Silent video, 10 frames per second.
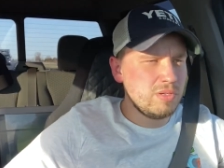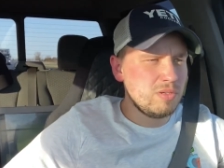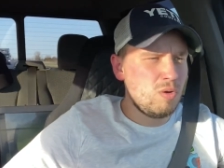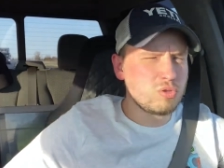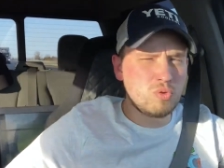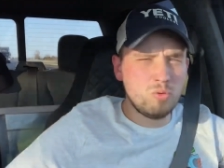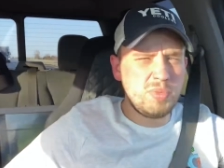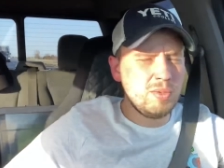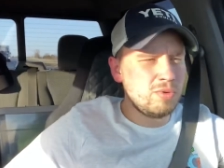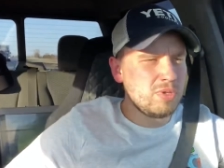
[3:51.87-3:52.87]
old school
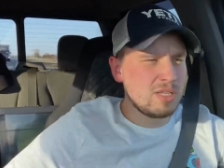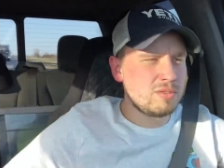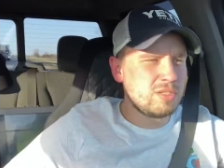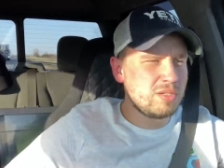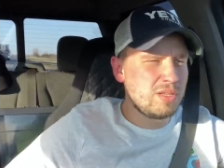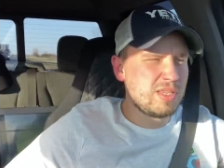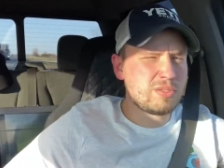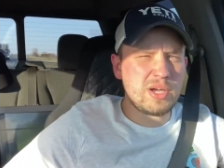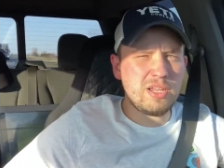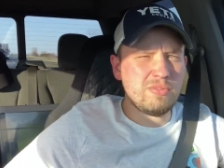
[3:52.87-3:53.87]
people. That's that's
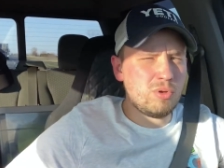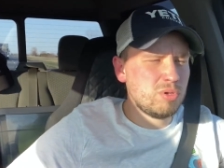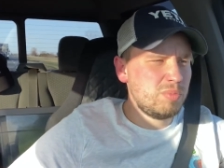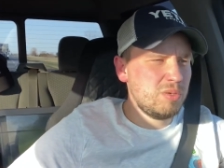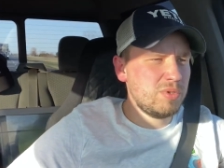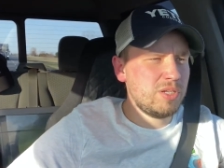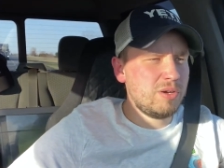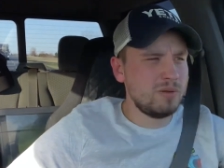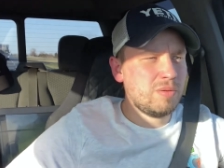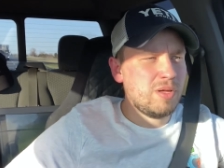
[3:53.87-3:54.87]
why I love older people. You
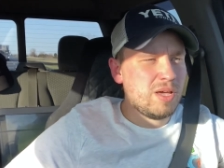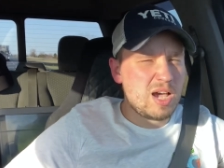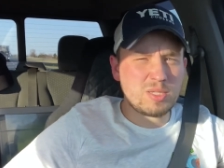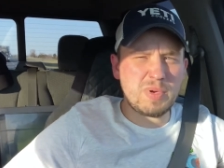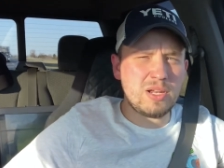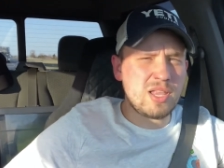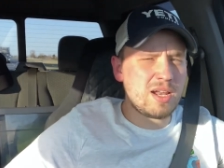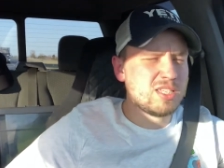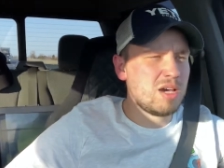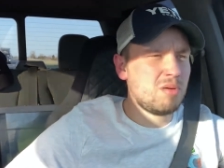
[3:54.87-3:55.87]
know, I spend a lot
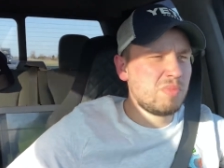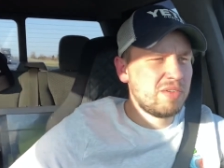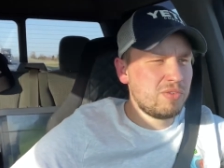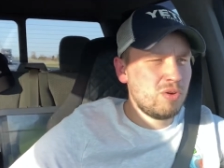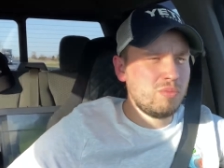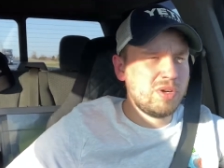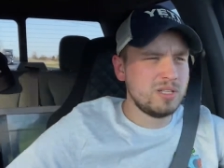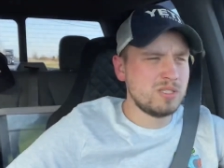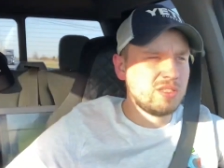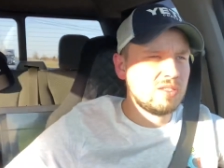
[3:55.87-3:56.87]
of time on my phone, but
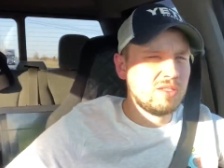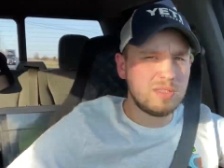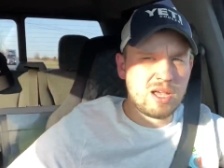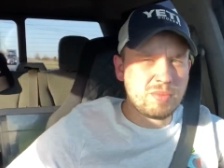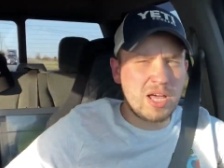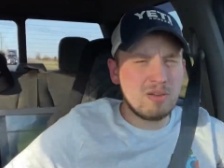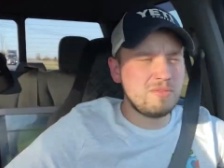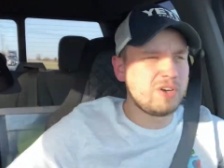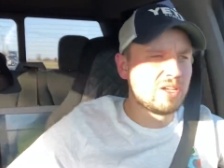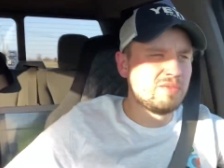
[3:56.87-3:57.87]
it's I'm not on
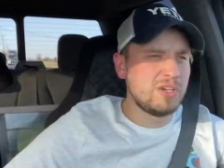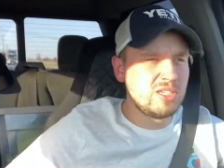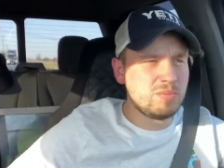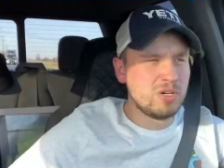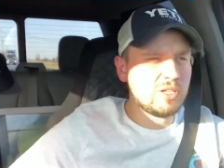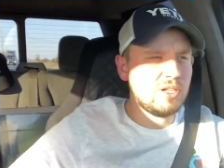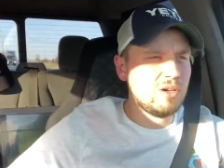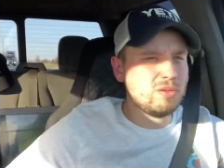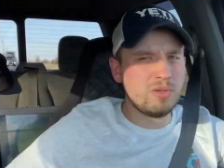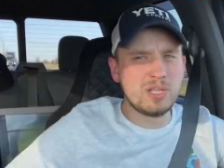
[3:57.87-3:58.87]
fucking Facebook, you
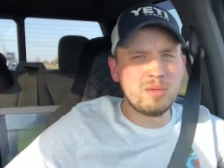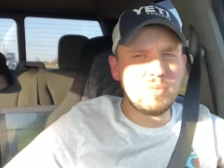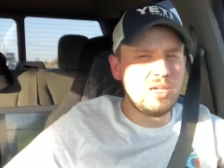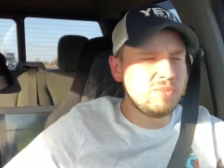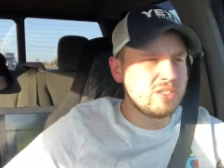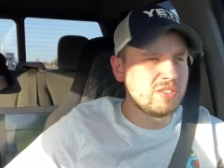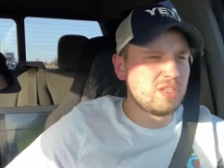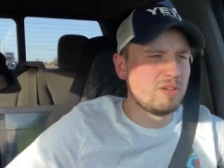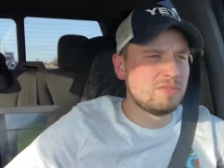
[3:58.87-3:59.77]
know, looking at memes and stuff.